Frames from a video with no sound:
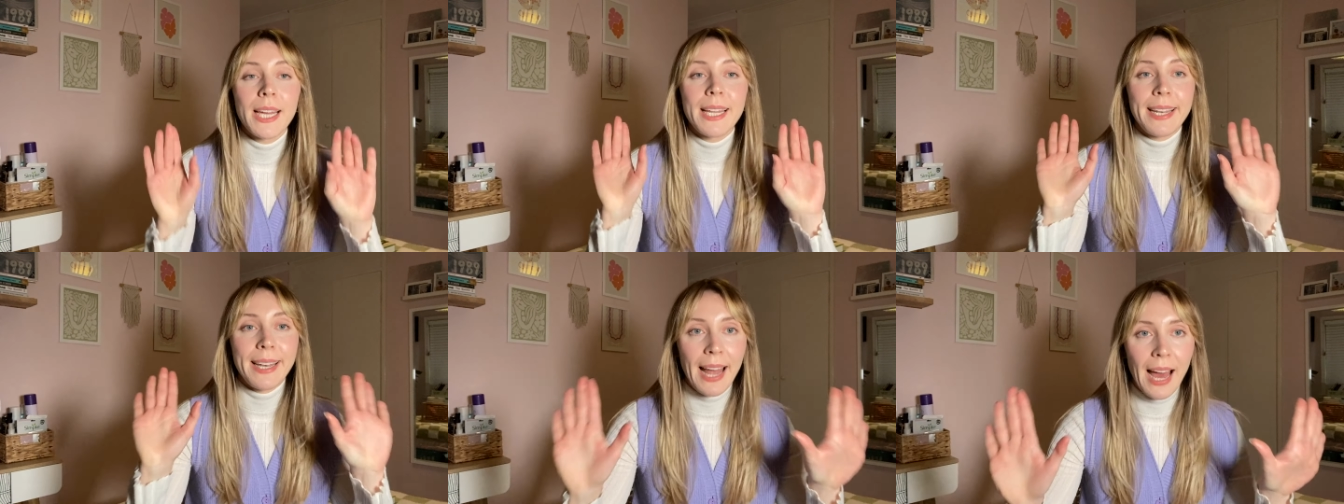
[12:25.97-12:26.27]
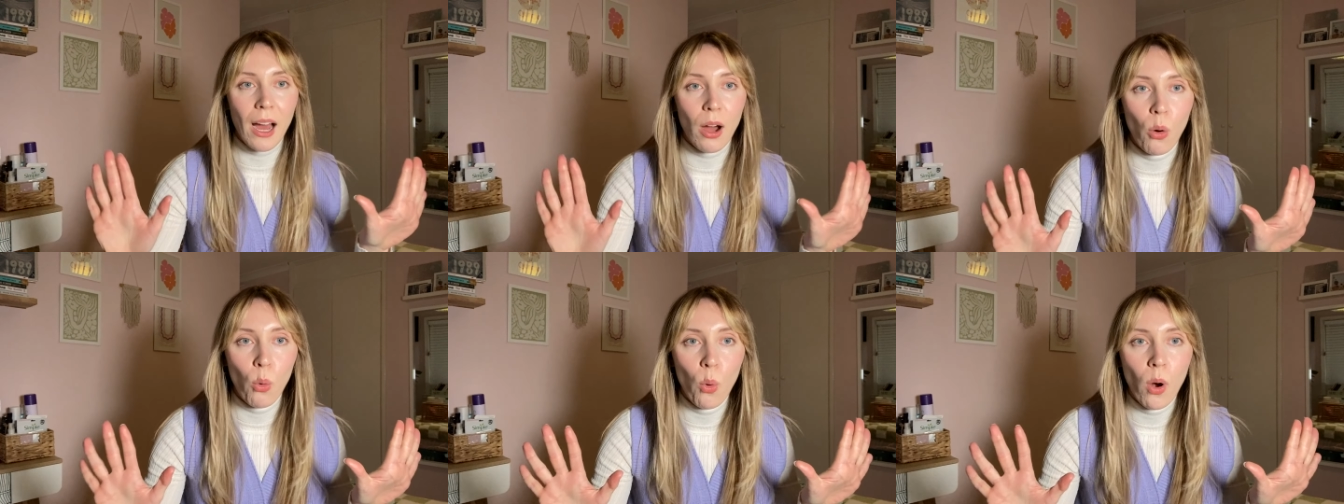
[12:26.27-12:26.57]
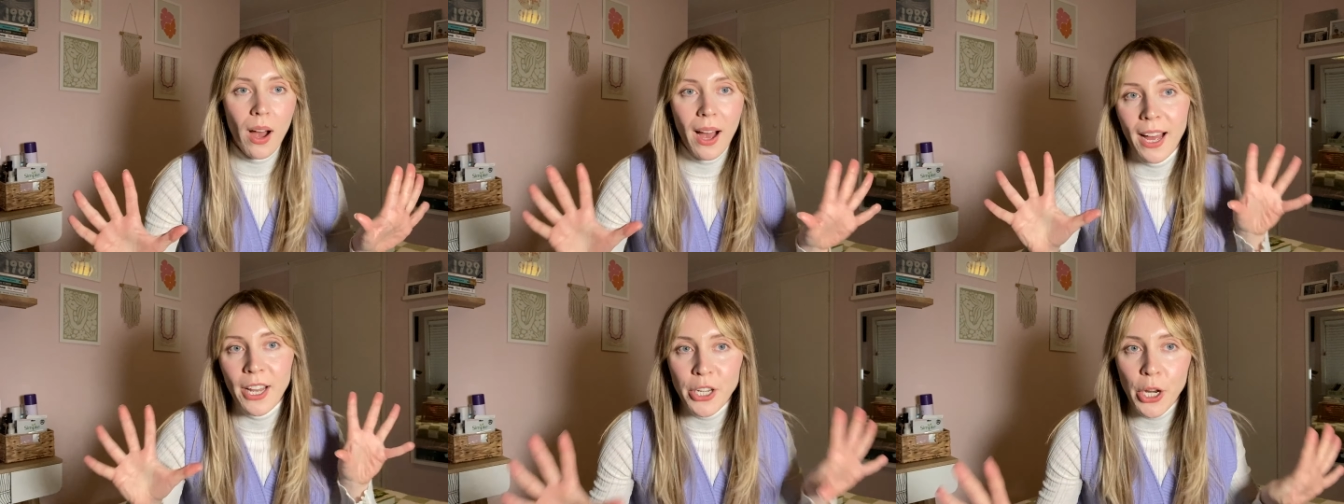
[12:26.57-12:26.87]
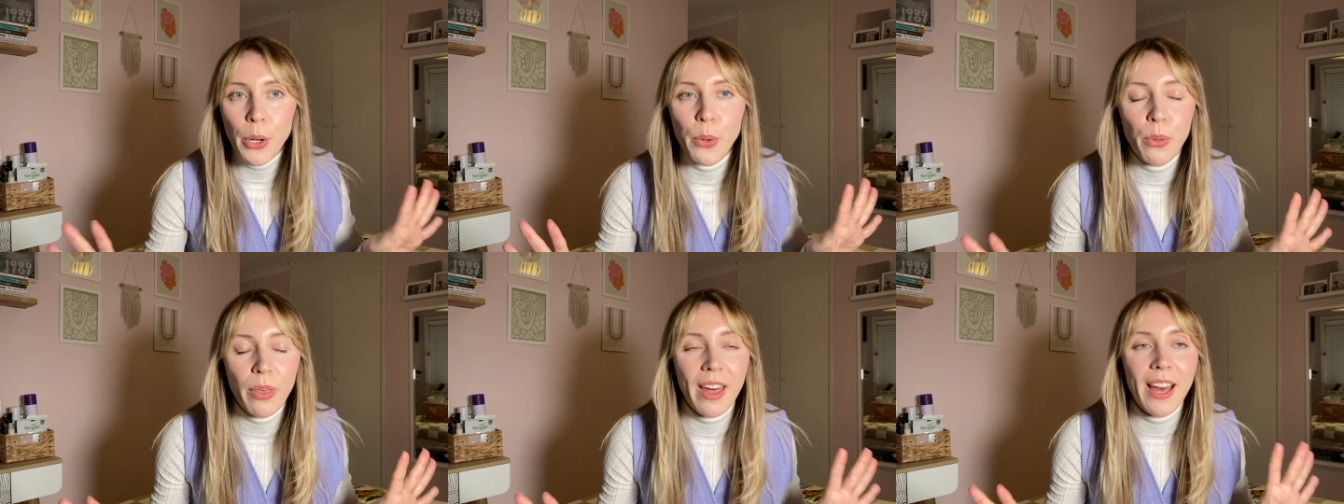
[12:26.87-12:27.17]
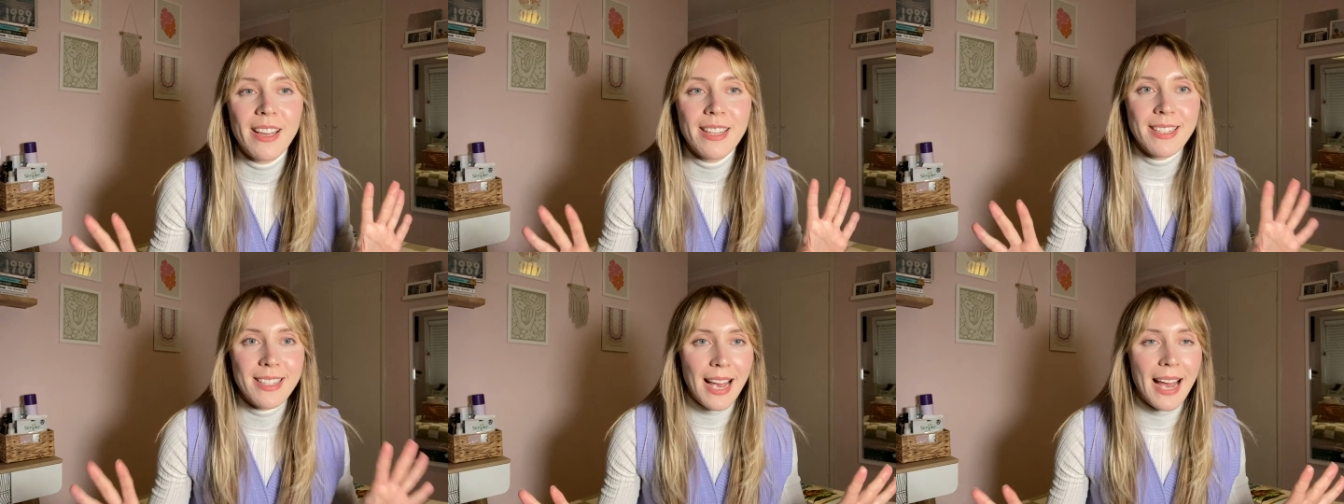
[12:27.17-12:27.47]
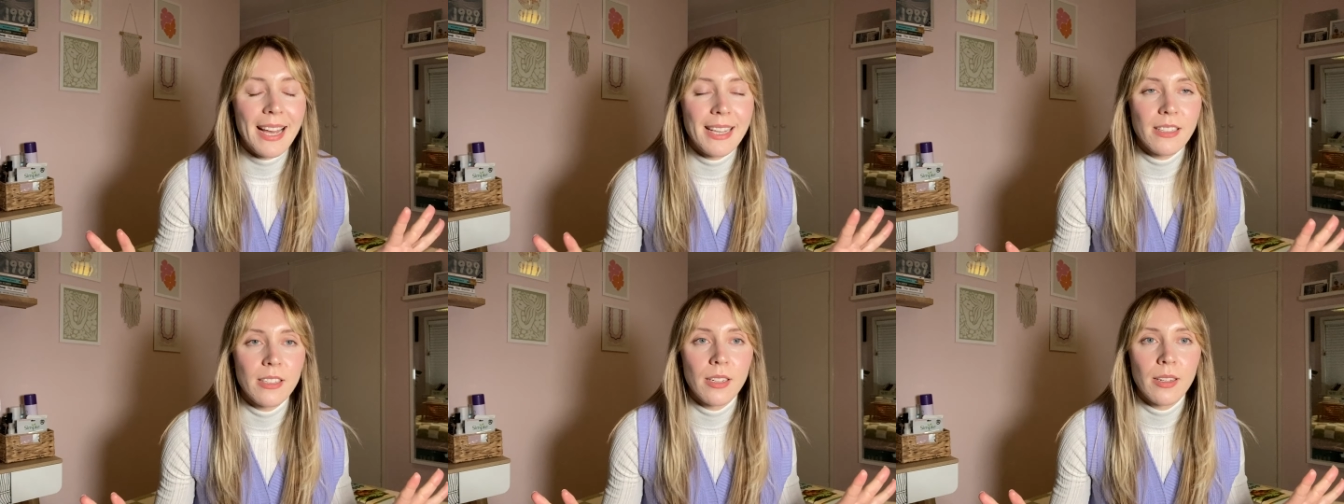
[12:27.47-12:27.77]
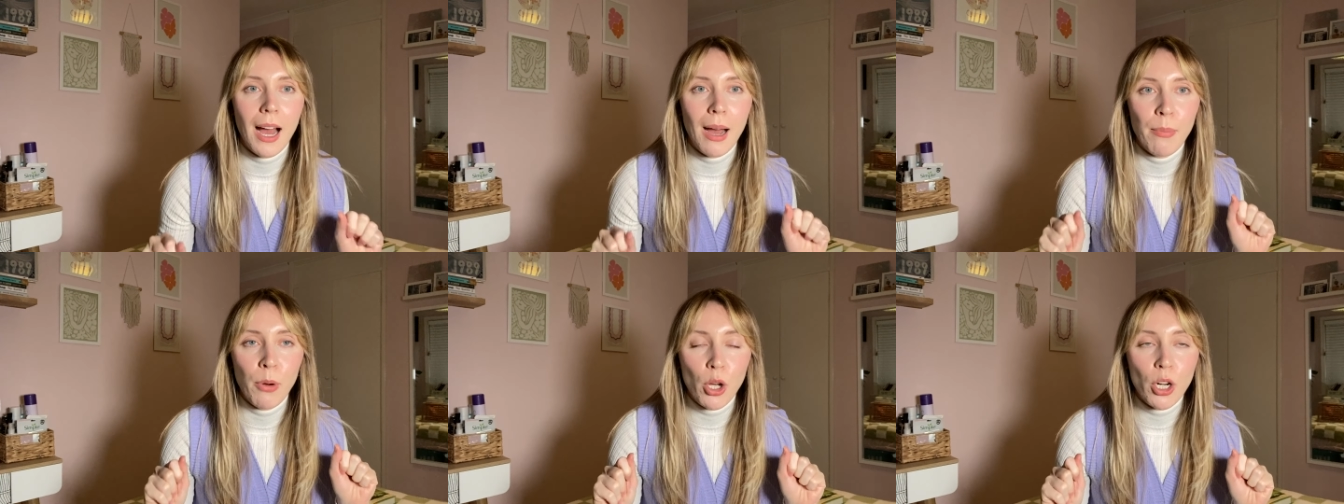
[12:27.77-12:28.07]
Now, I know that I said
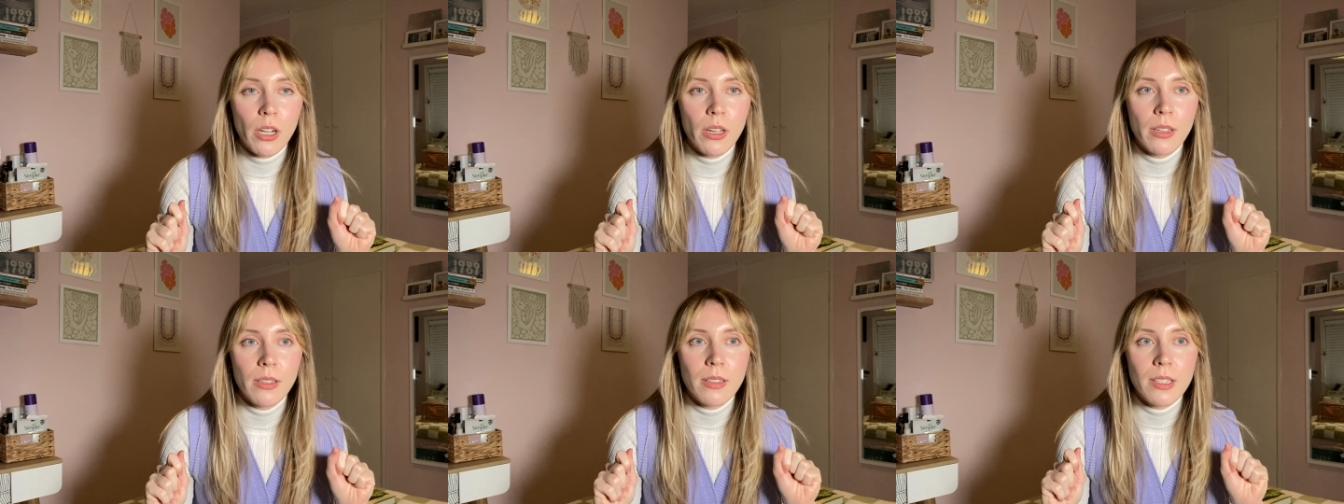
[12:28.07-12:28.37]
I'm on a